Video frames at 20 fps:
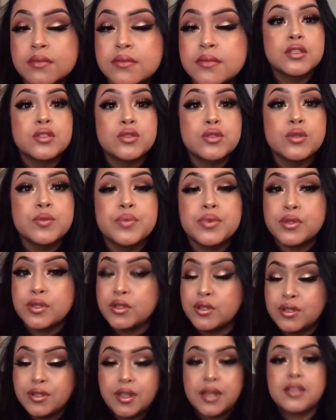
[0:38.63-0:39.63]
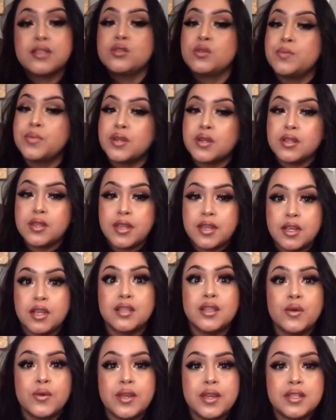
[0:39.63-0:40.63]
super like duper like
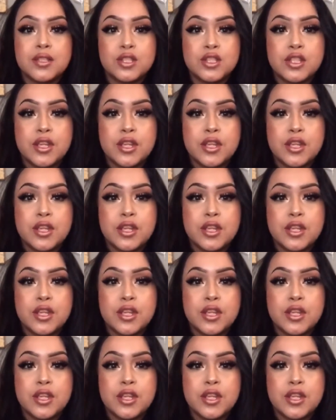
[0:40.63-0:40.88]
glowy and